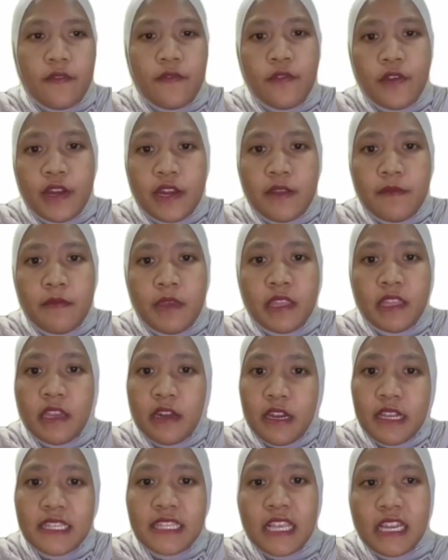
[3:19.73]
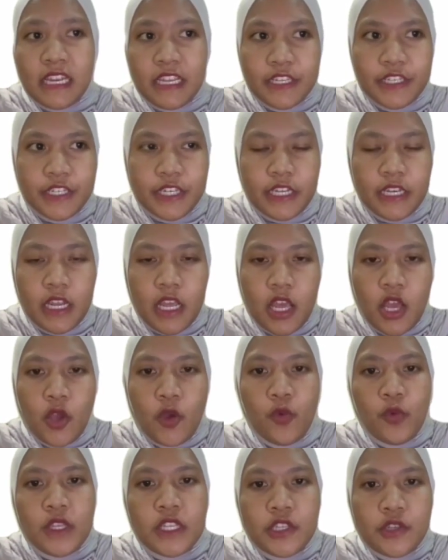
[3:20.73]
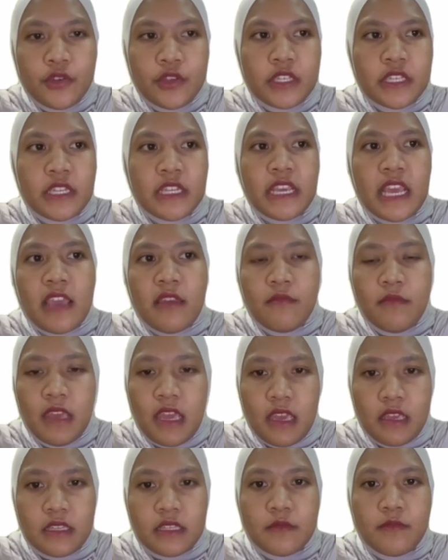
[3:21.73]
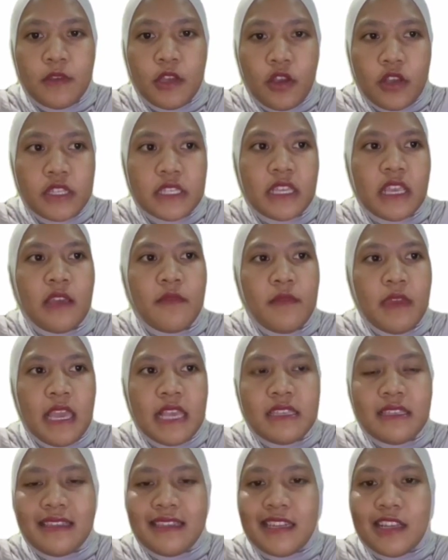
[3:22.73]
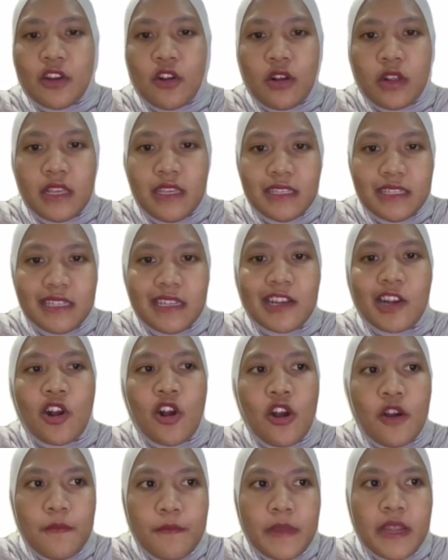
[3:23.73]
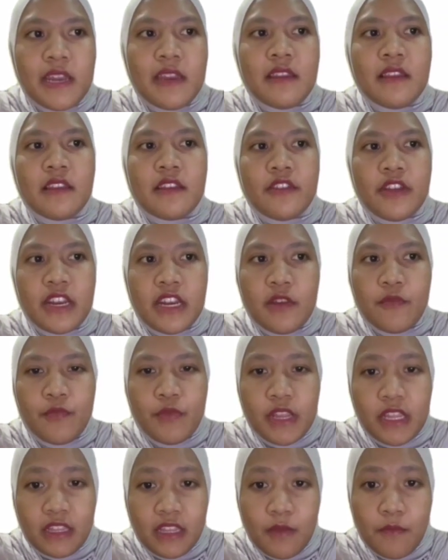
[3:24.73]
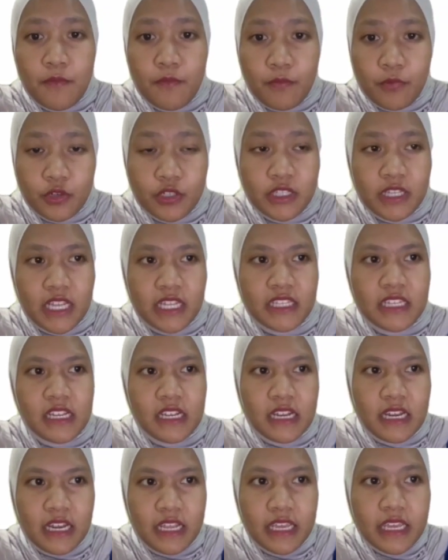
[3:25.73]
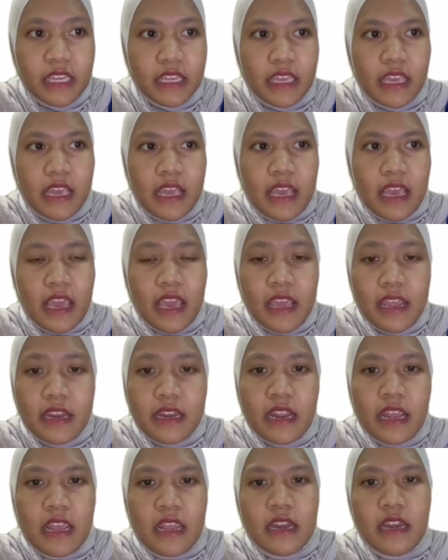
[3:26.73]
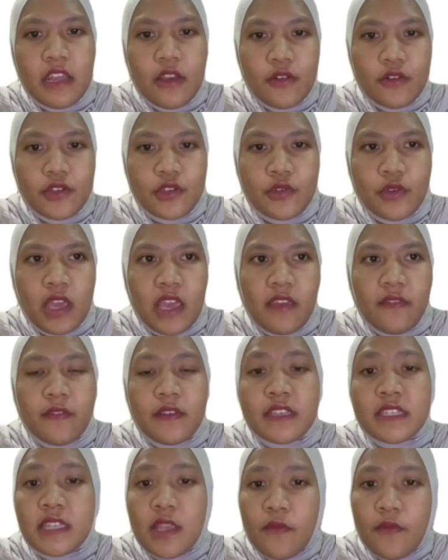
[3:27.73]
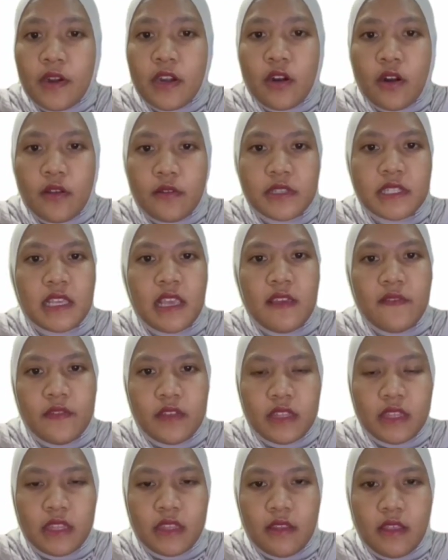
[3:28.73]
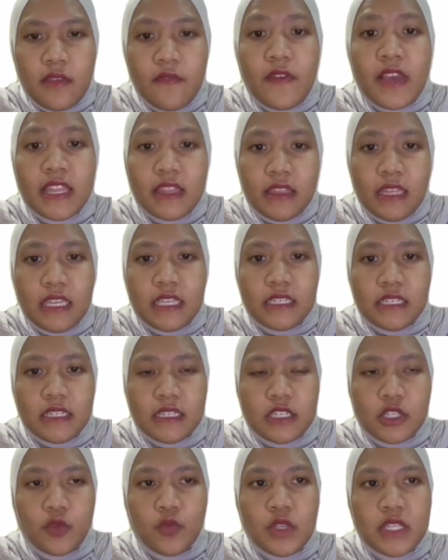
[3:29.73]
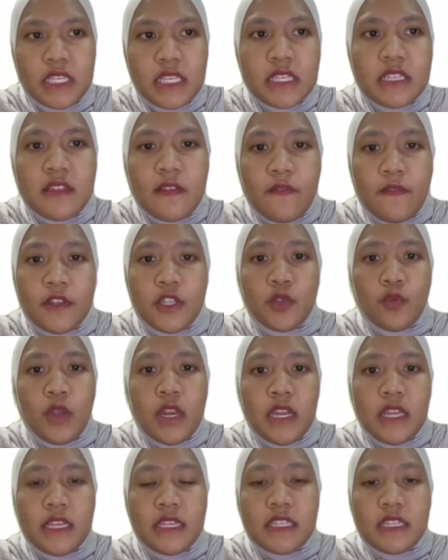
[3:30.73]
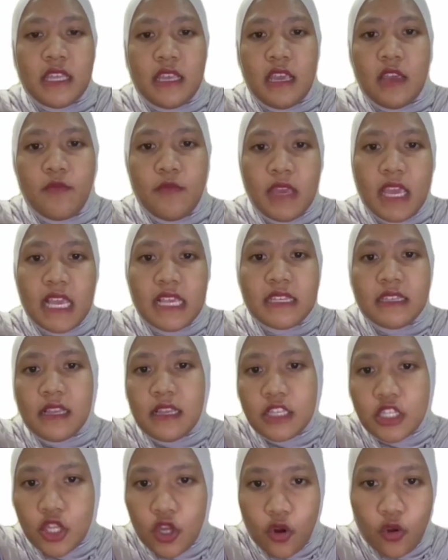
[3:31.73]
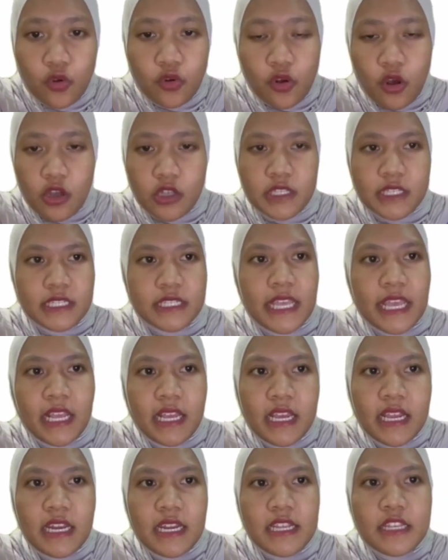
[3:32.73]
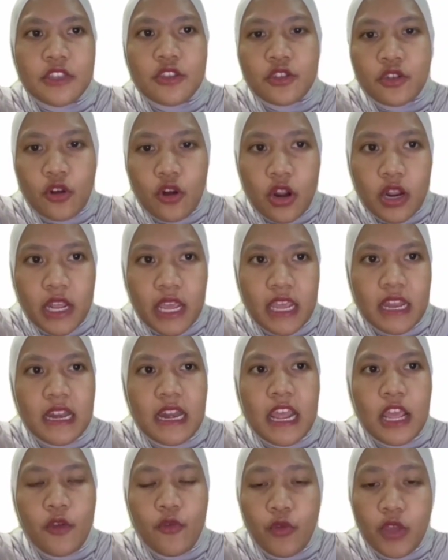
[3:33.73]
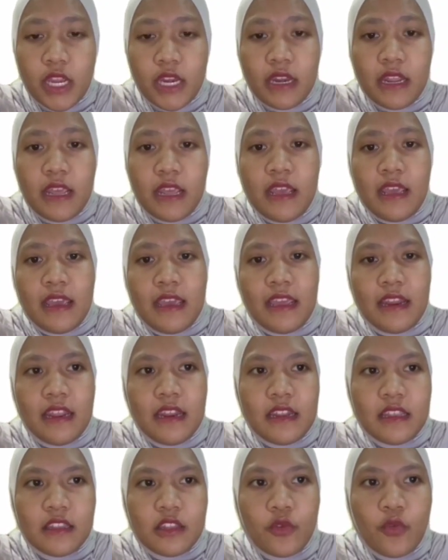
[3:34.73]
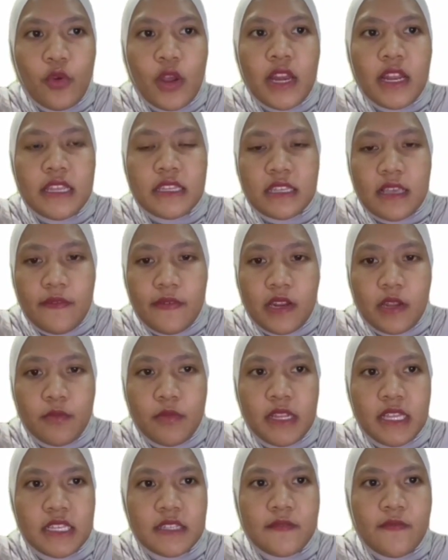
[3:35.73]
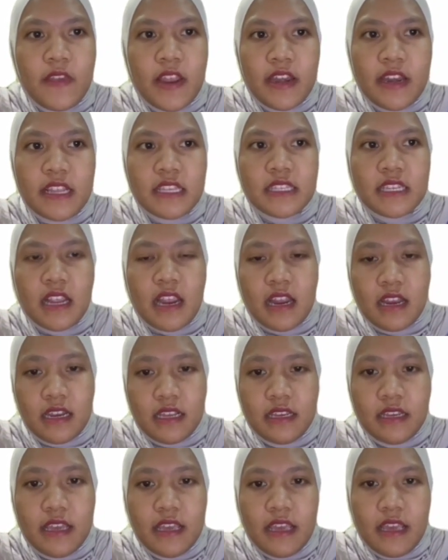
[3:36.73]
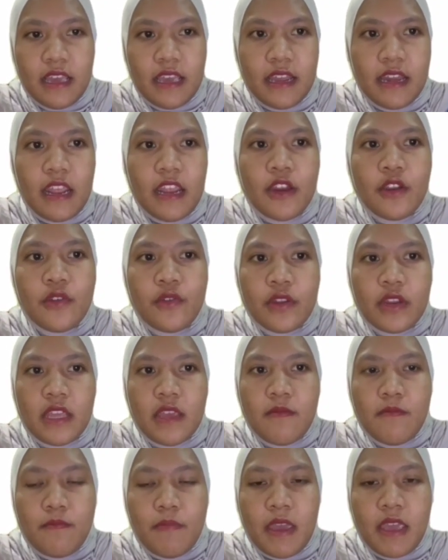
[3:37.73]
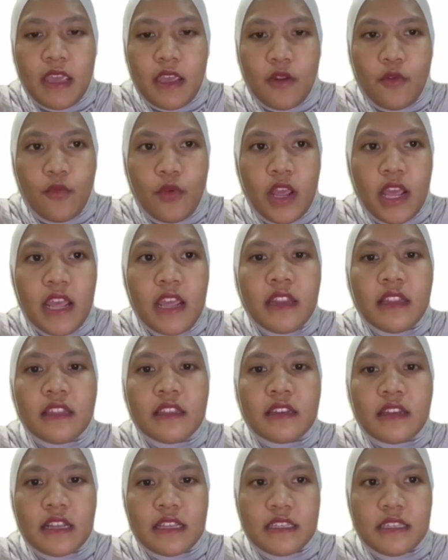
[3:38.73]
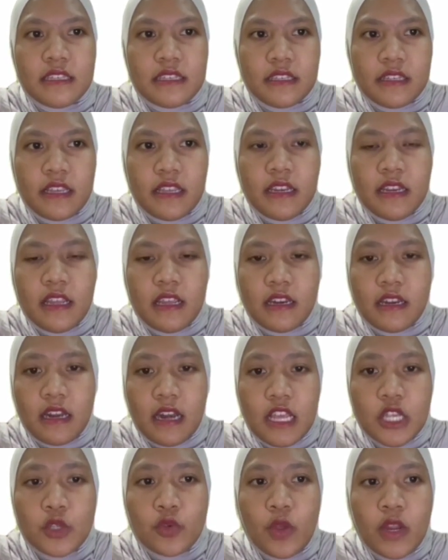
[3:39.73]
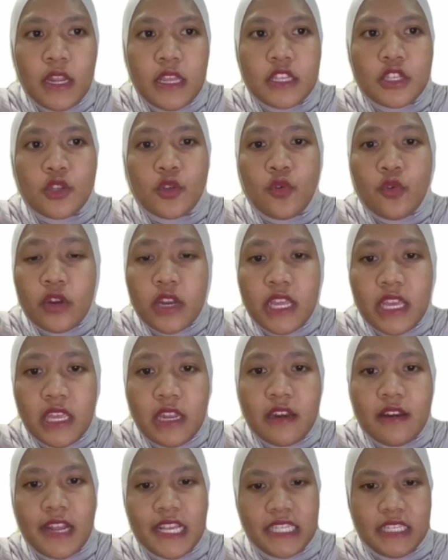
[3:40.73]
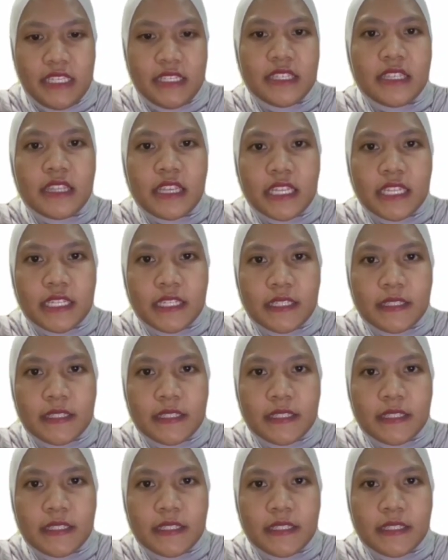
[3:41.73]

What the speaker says: for the material selection, we choose the ABS because ABS is the common 3D printing prosthetic leg, and they also have several of advantages, which is the first one is ABS is low cost, second is strong and lightweight, and then the third one is available in various color, and then good impact and wear resistant, and the last one is good heat resistant.